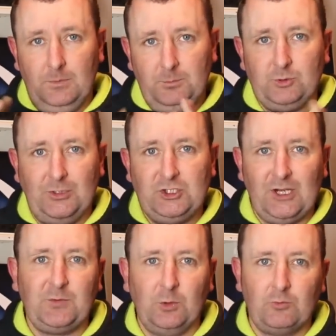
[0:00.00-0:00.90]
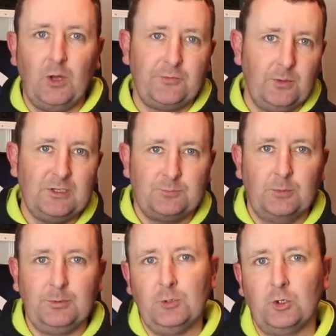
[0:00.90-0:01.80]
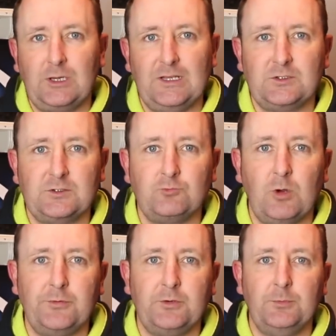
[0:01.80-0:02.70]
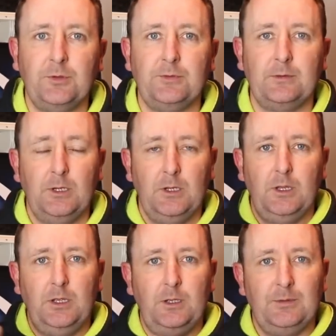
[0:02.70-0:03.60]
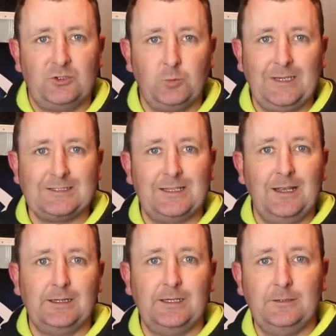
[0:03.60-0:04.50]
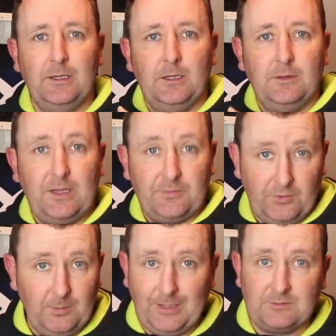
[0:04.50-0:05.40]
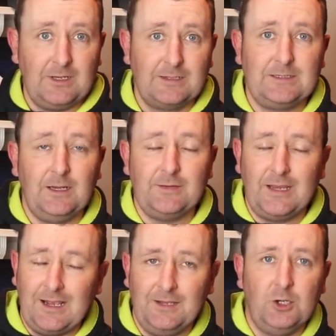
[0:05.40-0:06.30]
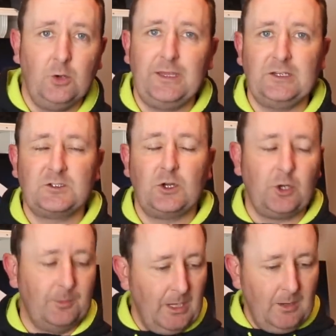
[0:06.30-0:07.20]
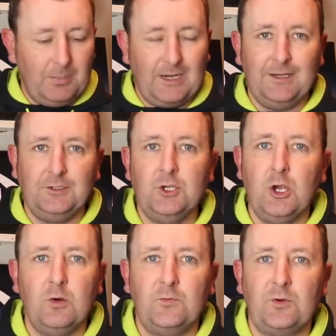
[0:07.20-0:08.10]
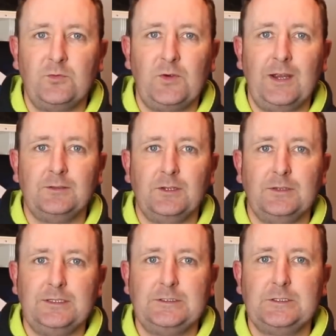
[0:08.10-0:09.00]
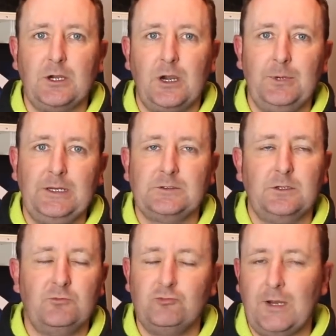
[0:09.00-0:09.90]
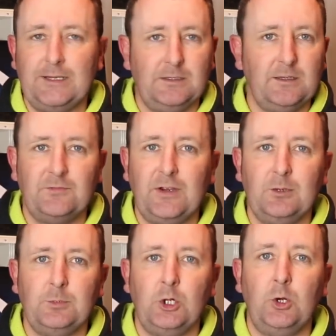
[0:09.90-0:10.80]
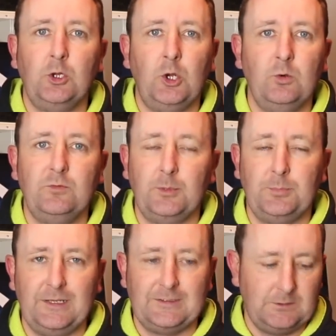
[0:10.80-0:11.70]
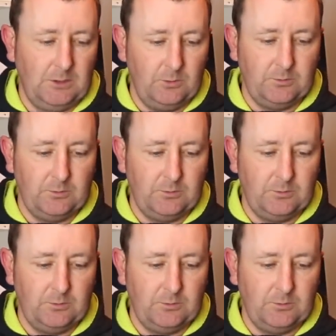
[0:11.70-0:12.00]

between Sheffield and Rotherham, it's probably more classed as Rotherham than that's Wickersley Angling. They're £3.99 there. I know they stock them, but I know for a fact that these ground baits are readily available all over the place.